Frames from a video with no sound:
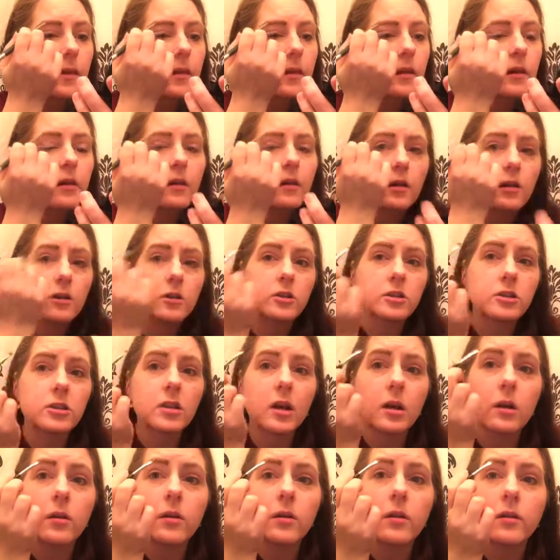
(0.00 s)
an
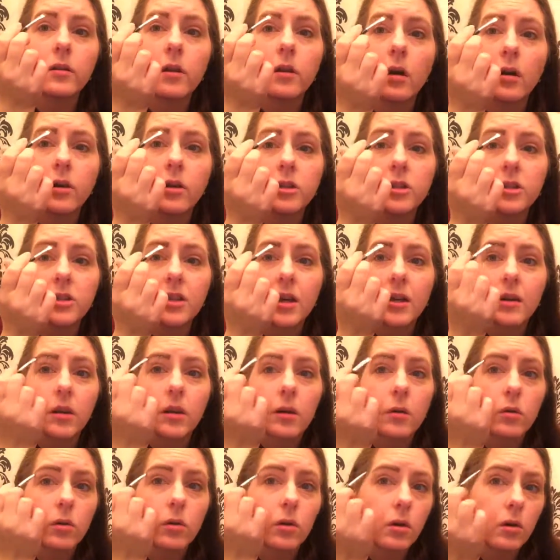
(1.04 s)

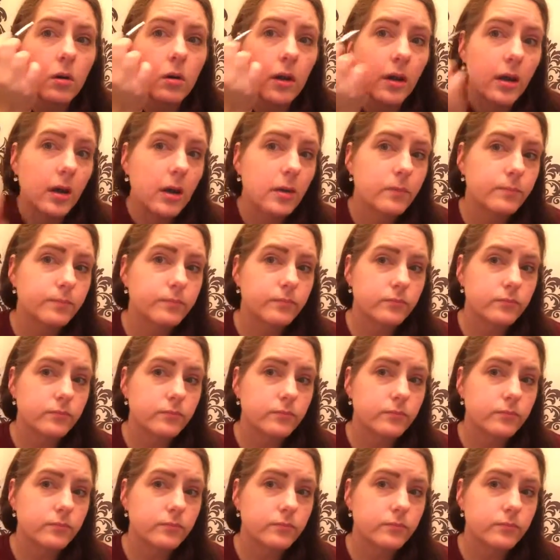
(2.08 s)
eyeshadow colour